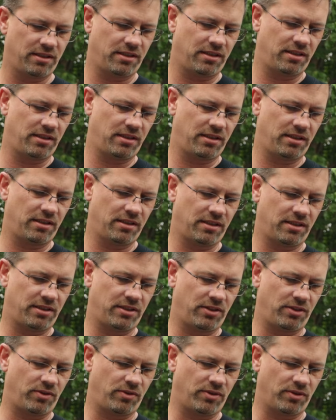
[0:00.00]
And let's
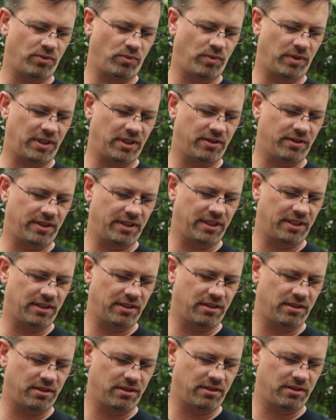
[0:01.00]
see who the winner
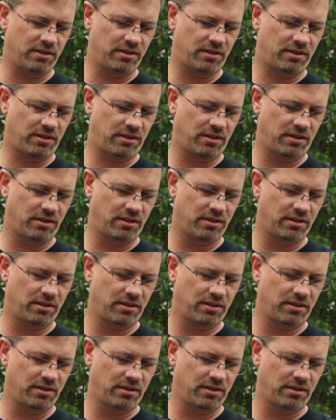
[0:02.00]
is.